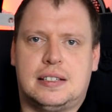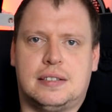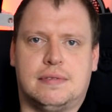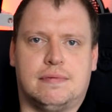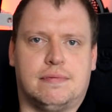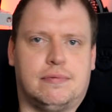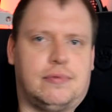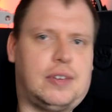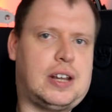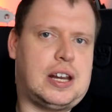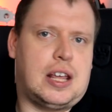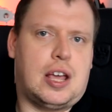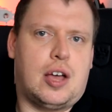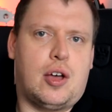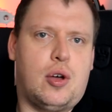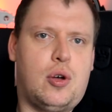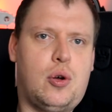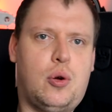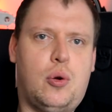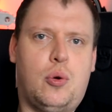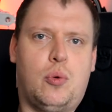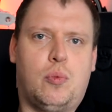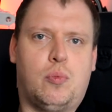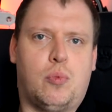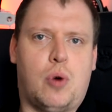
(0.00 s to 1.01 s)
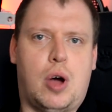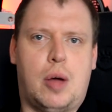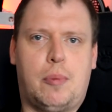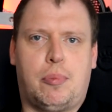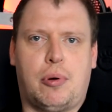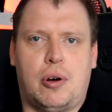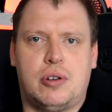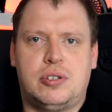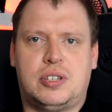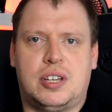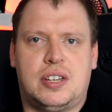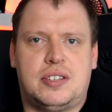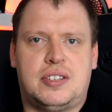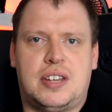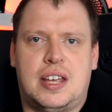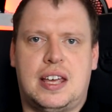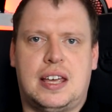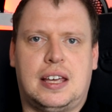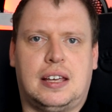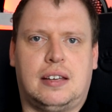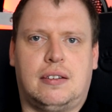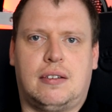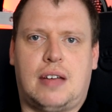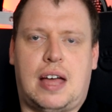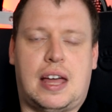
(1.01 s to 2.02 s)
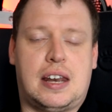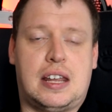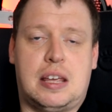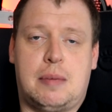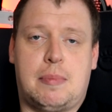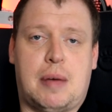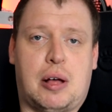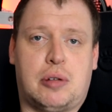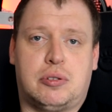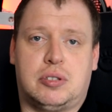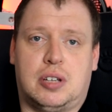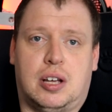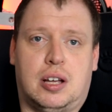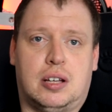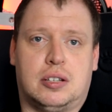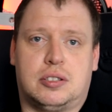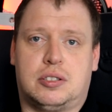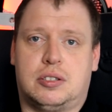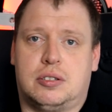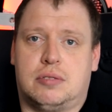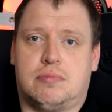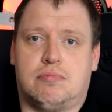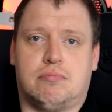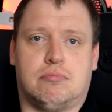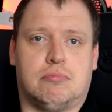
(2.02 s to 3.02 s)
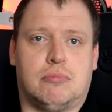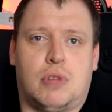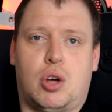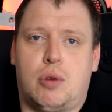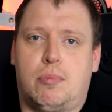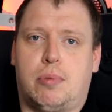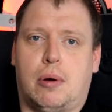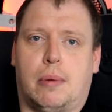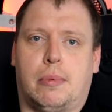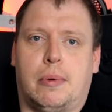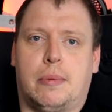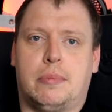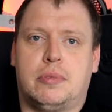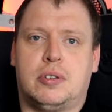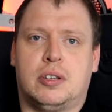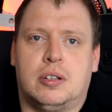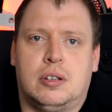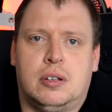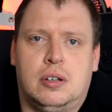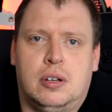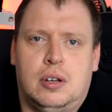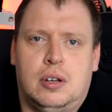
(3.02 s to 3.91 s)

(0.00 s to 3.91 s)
video, word processing and email tasks, no problems.